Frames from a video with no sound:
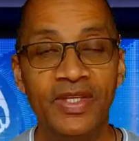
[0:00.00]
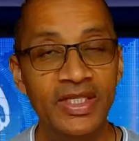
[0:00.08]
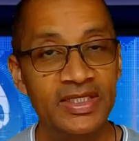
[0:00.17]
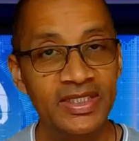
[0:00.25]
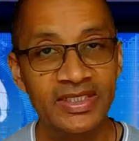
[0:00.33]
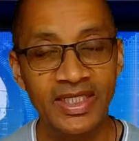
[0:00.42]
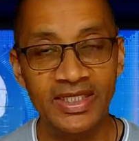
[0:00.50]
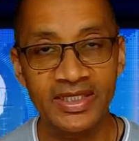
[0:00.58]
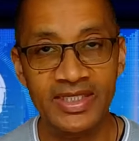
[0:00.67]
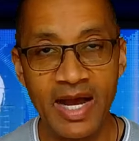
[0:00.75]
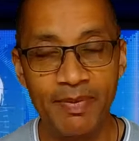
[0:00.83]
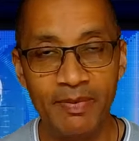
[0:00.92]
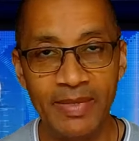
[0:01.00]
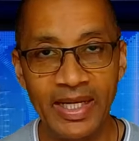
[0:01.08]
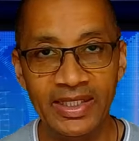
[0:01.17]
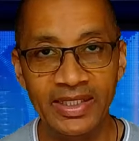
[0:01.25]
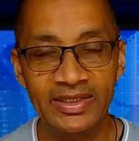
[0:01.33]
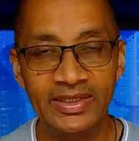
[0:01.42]
This is at the top of
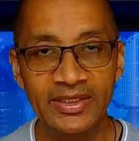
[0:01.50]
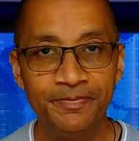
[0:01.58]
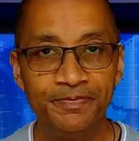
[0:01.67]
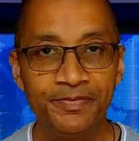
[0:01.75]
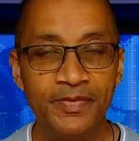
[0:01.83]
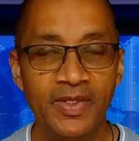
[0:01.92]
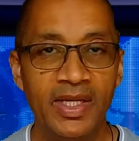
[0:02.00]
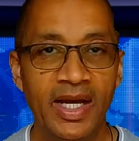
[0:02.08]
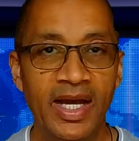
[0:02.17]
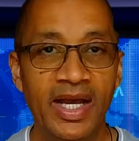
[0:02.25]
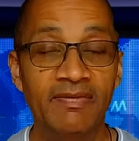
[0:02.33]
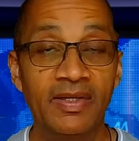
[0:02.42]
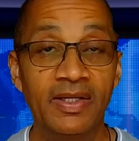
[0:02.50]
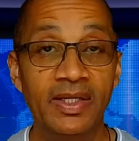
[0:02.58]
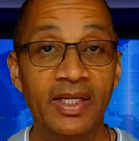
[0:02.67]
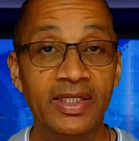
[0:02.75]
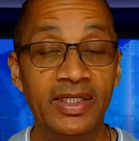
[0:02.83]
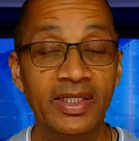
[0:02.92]
my list. I have,
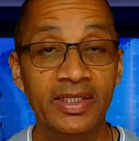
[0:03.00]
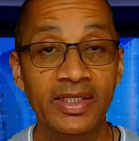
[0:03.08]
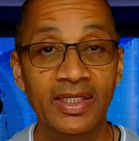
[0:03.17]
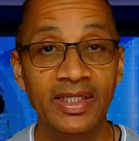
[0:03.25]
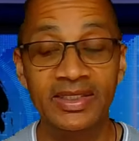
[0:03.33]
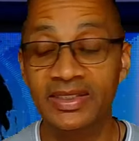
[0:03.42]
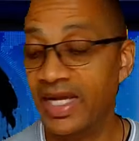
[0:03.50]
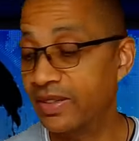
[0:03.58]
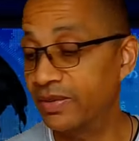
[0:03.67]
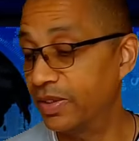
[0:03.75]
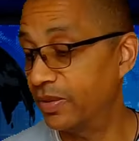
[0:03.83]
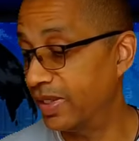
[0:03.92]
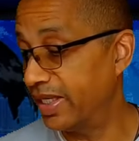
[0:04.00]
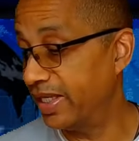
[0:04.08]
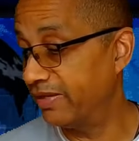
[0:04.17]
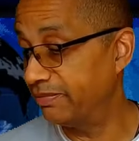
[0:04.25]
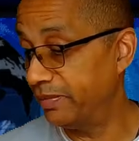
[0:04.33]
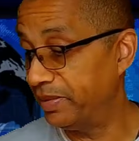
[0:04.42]
again, a list. I don't know. I
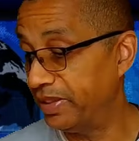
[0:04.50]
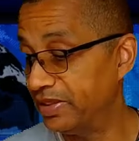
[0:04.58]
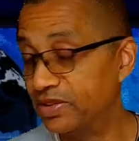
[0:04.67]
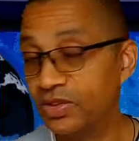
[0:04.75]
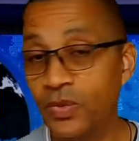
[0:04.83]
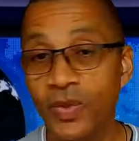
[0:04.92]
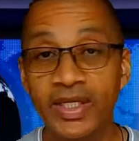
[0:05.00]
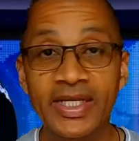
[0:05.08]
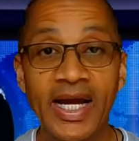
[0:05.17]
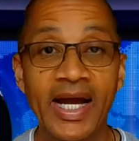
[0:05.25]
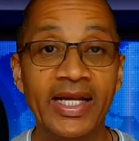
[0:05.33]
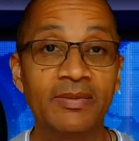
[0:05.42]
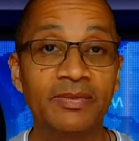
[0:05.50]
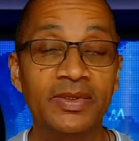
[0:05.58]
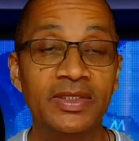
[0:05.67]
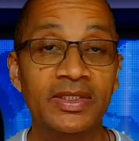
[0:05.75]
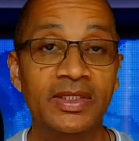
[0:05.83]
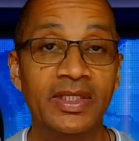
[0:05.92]
have maybe 20
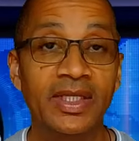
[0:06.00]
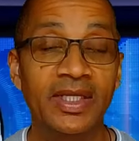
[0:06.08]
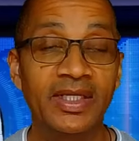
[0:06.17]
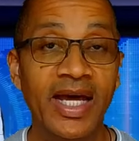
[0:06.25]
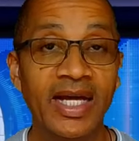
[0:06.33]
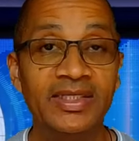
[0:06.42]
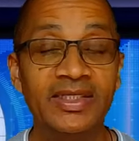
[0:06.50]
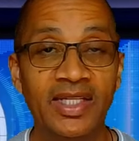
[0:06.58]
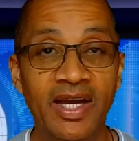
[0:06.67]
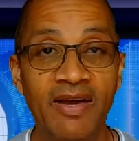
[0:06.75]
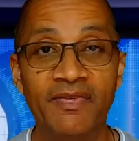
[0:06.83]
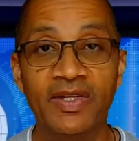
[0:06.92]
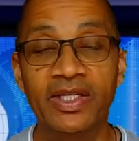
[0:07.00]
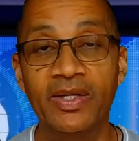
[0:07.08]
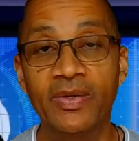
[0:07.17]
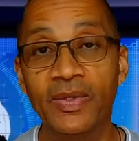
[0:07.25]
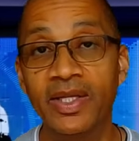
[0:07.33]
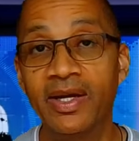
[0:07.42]
items. That's definitely
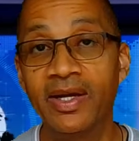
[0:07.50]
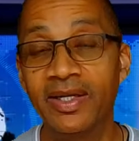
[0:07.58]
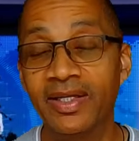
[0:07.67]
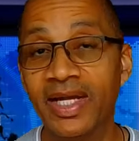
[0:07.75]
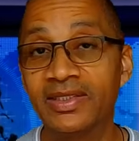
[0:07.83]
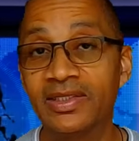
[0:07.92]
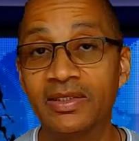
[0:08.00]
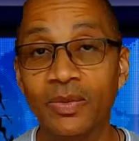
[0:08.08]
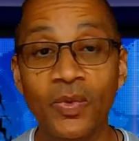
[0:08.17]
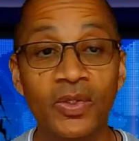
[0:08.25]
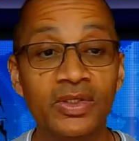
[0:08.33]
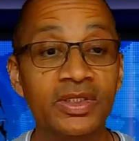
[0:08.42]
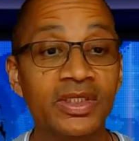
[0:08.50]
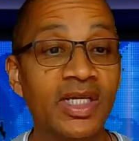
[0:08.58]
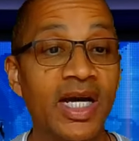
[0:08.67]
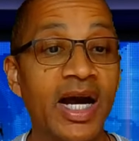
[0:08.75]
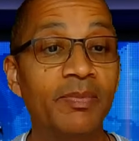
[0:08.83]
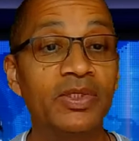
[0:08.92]
on there, and that's towards the
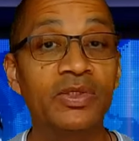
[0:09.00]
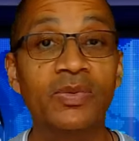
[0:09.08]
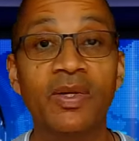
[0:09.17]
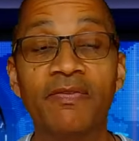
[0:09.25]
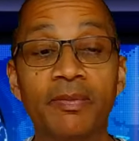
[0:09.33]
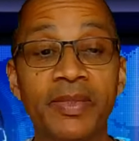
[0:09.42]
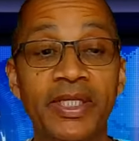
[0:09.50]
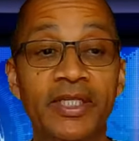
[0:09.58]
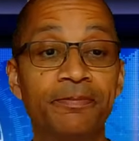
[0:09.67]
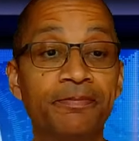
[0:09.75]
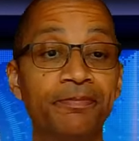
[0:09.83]
top as well for me.